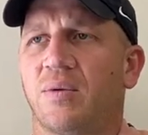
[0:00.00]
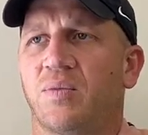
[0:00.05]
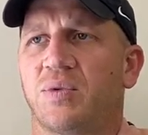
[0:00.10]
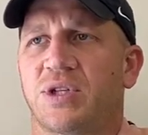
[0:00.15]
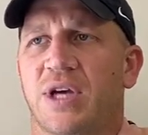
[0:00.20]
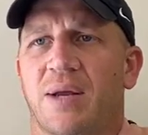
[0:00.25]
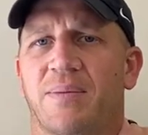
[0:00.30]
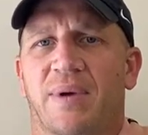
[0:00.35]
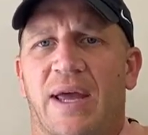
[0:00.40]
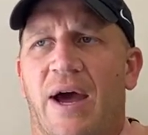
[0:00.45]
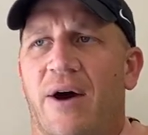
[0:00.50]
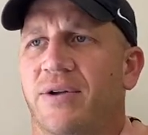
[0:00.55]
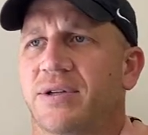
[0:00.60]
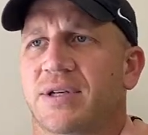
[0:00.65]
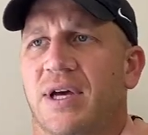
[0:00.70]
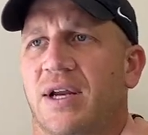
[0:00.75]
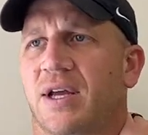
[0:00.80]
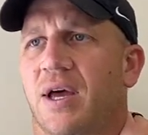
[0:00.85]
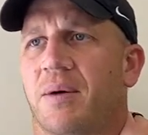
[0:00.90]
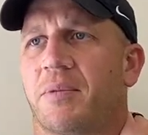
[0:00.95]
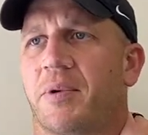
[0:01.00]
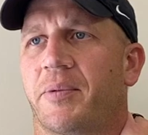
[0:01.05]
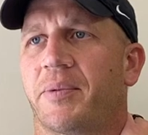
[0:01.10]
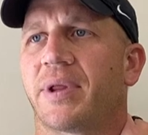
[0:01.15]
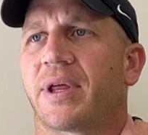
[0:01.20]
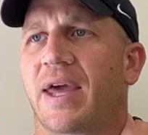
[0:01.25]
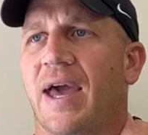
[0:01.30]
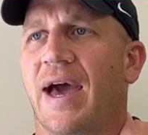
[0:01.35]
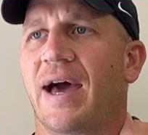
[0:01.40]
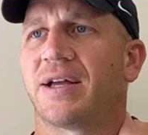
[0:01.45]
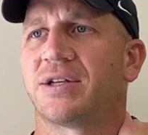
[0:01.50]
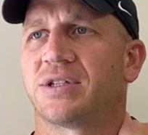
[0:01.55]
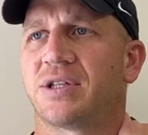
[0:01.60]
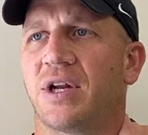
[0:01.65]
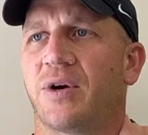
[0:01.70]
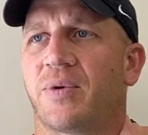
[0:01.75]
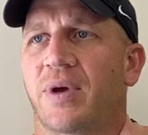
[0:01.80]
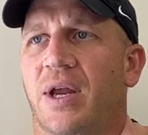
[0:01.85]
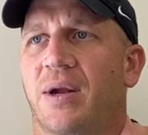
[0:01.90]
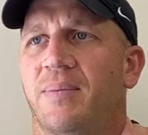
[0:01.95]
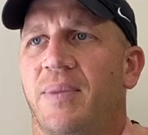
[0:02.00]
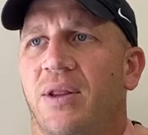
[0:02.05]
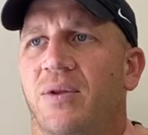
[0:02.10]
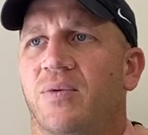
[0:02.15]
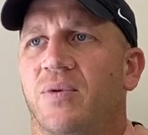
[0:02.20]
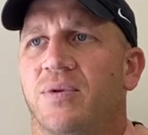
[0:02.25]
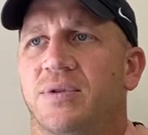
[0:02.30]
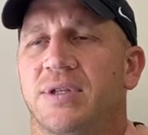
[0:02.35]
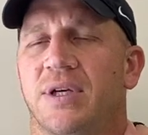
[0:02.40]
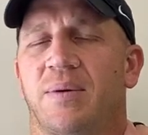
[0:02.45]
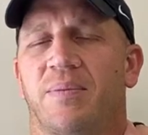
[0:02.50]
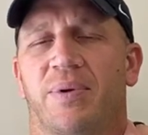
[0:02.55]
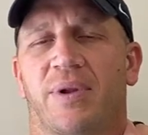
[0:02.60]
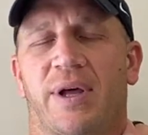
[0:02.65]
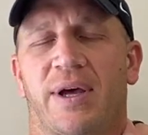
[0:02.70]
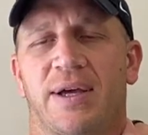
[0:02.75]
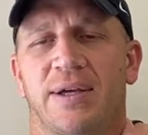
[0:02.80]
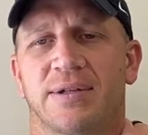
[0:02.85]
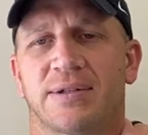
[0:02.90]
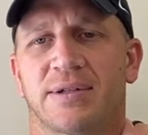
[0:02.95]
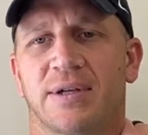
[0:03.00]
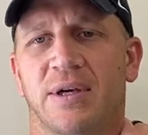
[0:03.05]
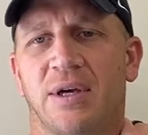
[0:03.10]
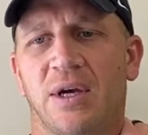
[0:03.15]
Jaden McGowan's got to come up with a catch. You know, we got to make the routine plays.